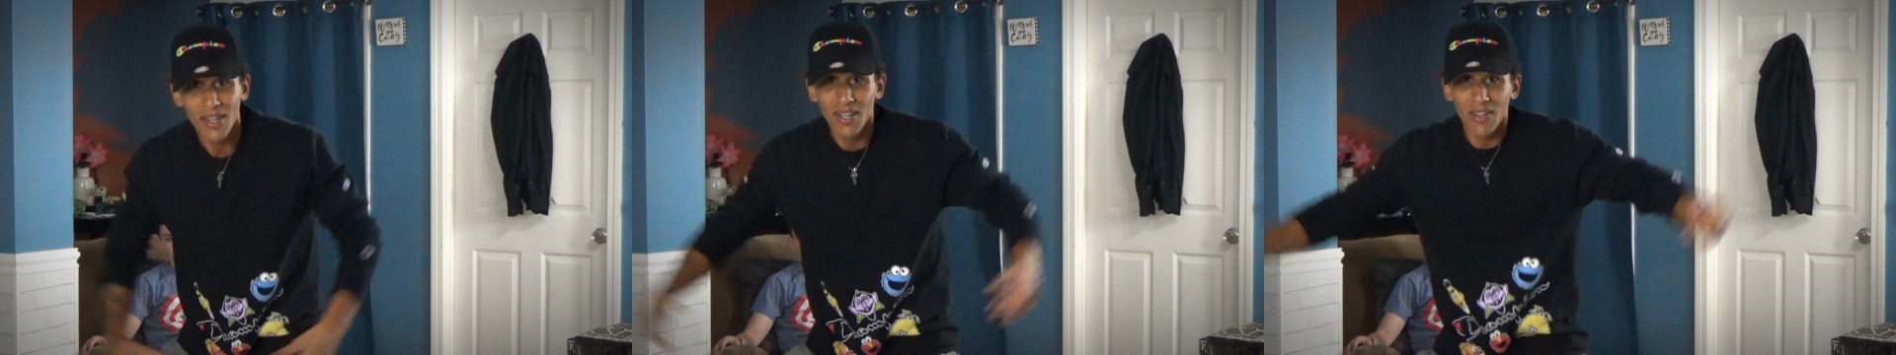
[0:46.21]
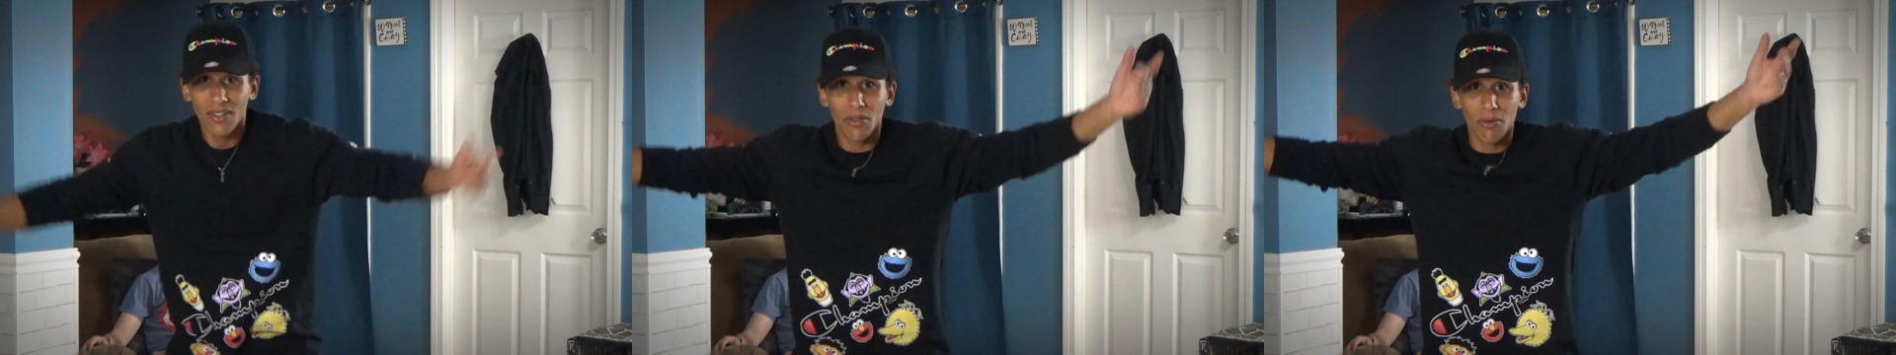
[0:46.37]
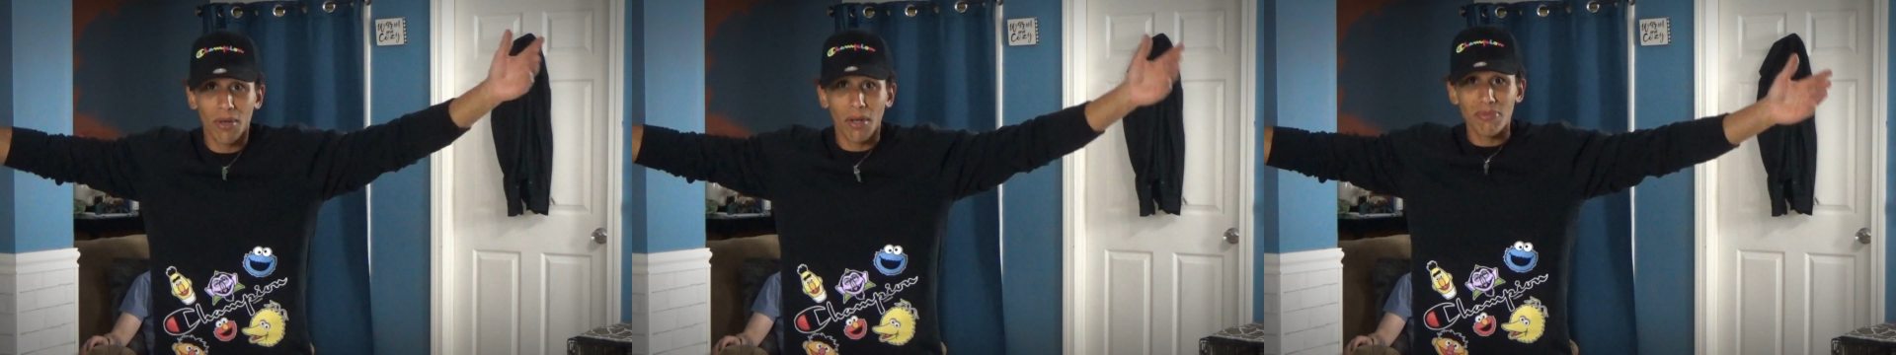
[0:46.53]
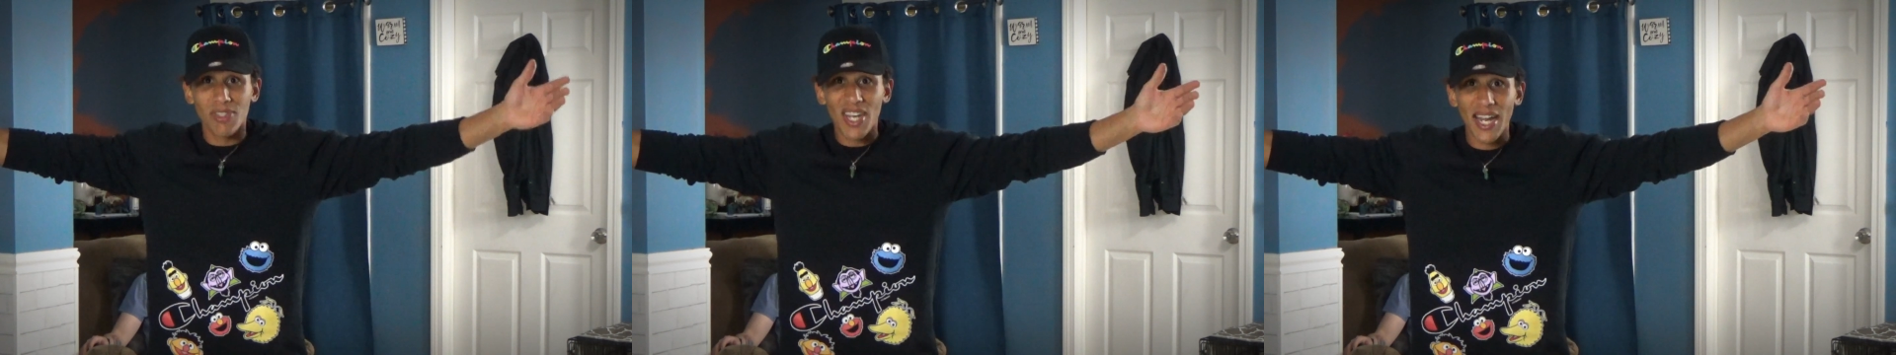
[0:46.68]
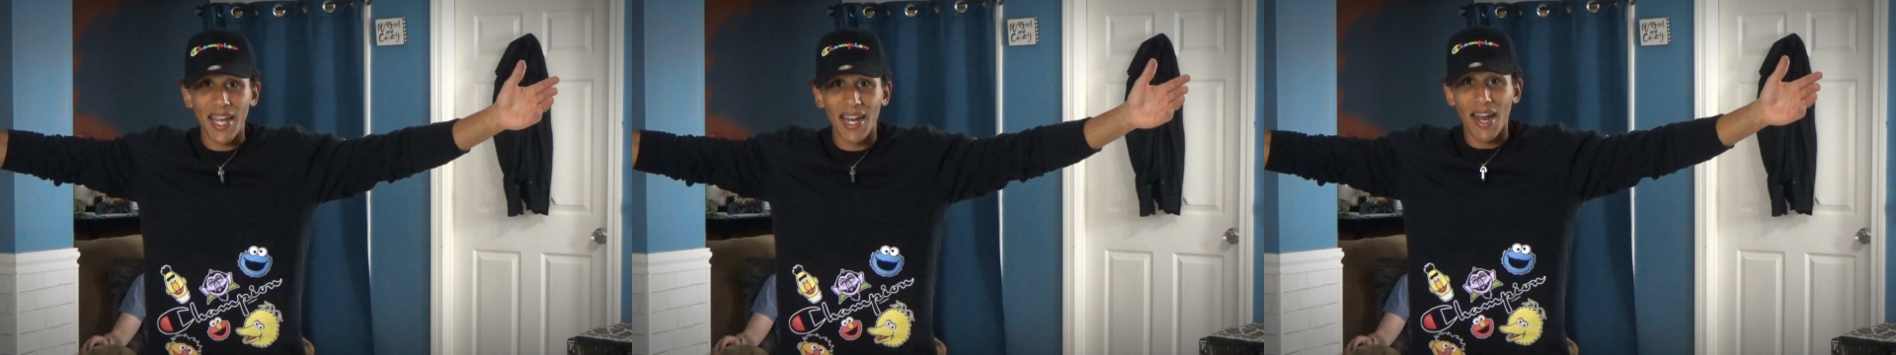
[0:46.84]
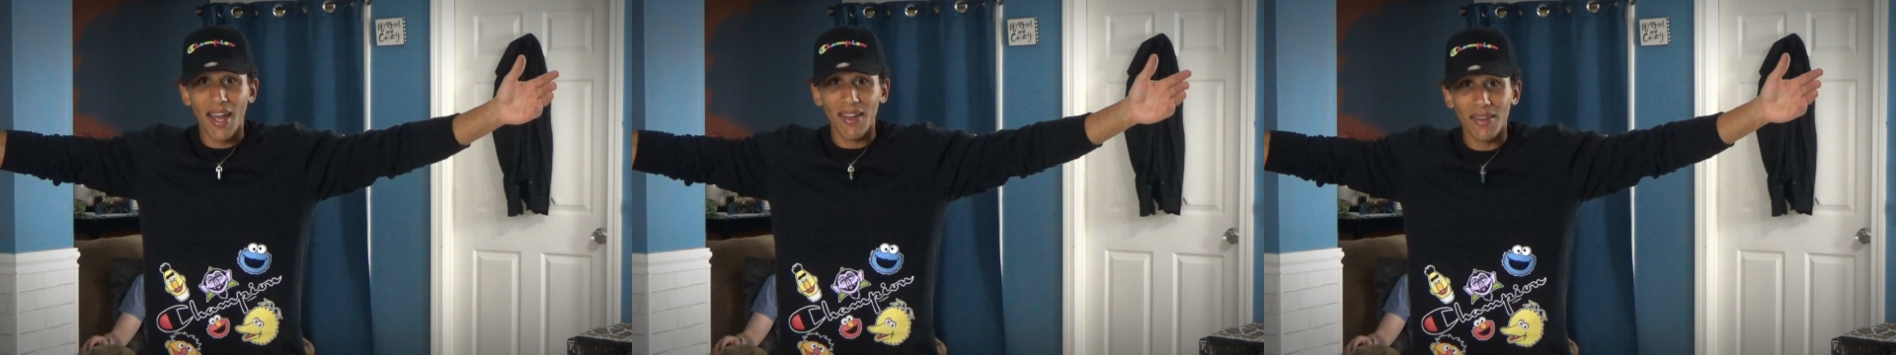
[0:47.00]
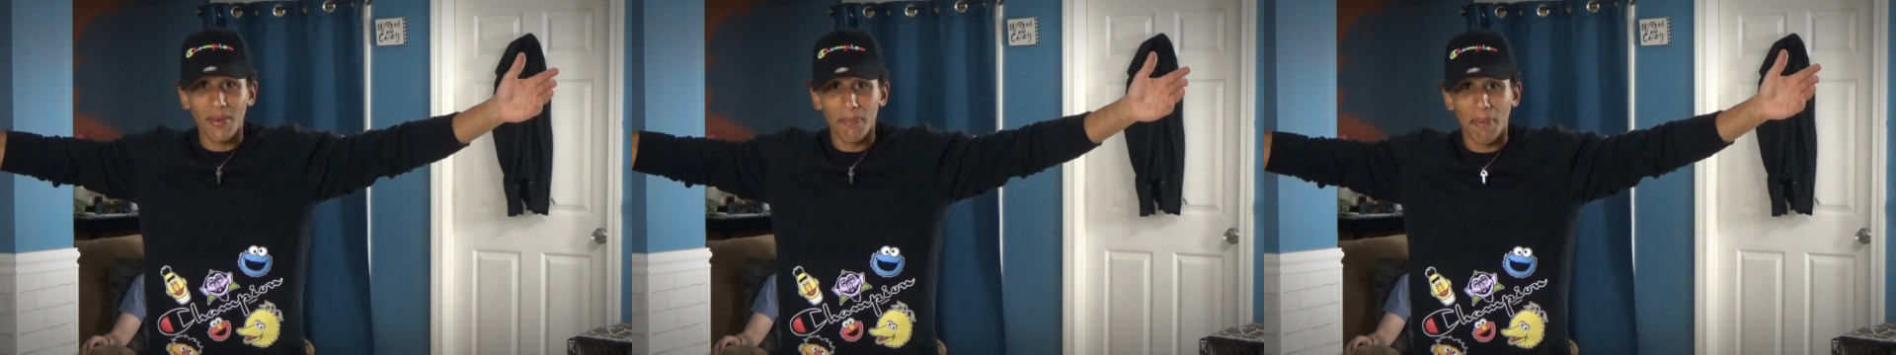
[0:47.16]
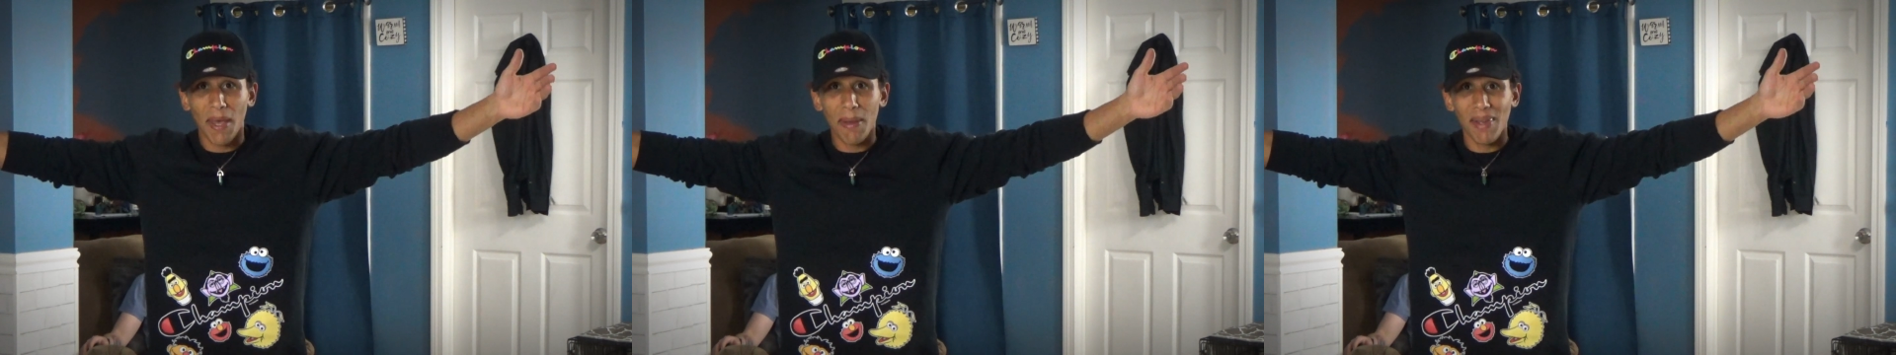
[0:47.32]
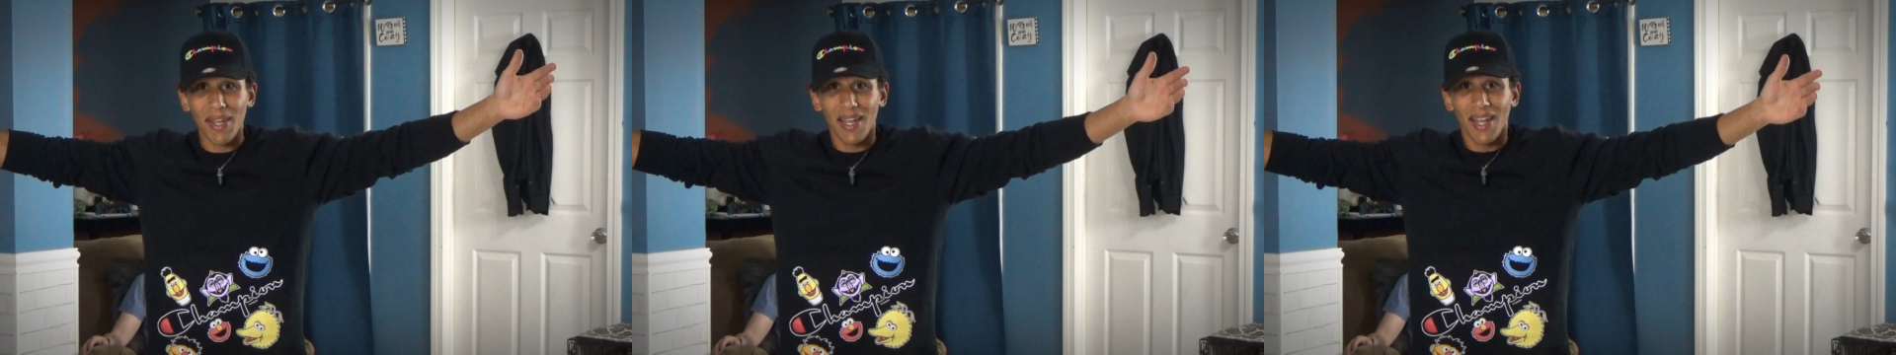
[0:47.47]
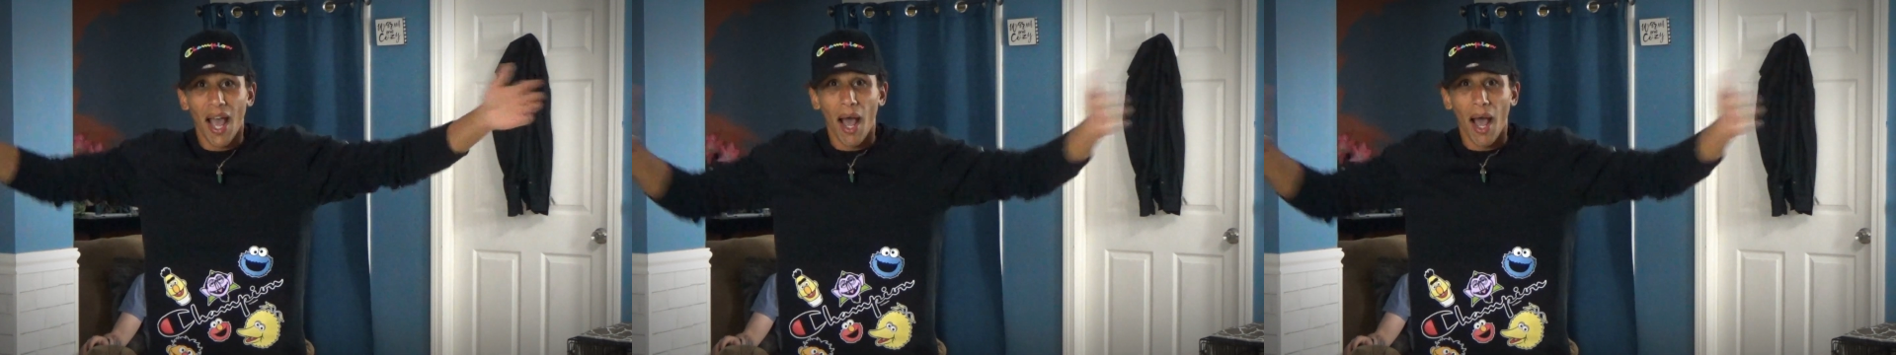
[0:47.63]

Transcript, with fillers: So come check it out, baby.